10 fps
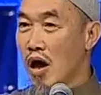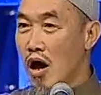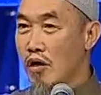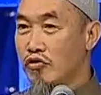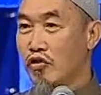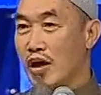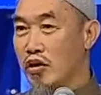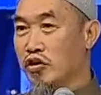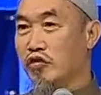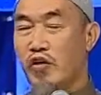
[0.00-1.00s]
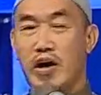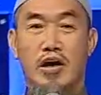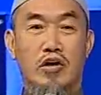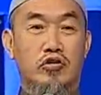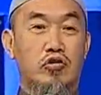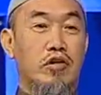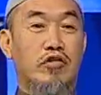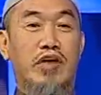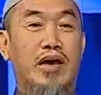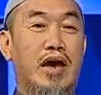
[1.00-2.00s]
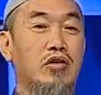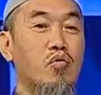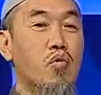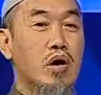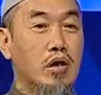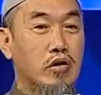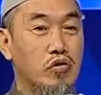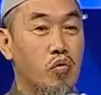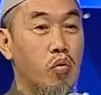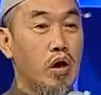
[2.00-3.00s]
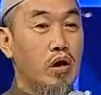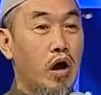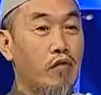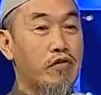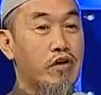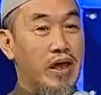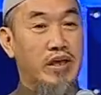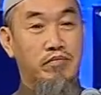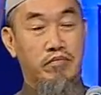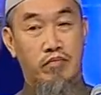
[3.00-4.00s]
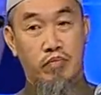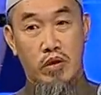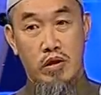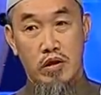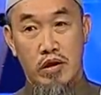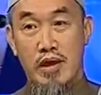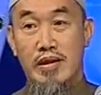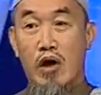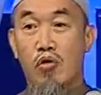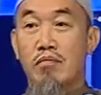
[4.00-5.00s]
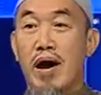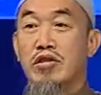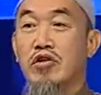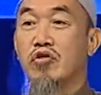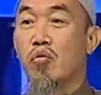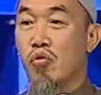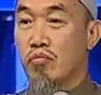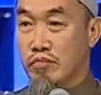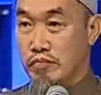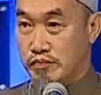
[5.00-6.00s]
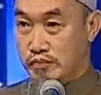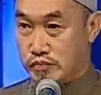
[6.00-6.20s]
Allah transfer us to the second world, the world of Rahim in our mother's womb.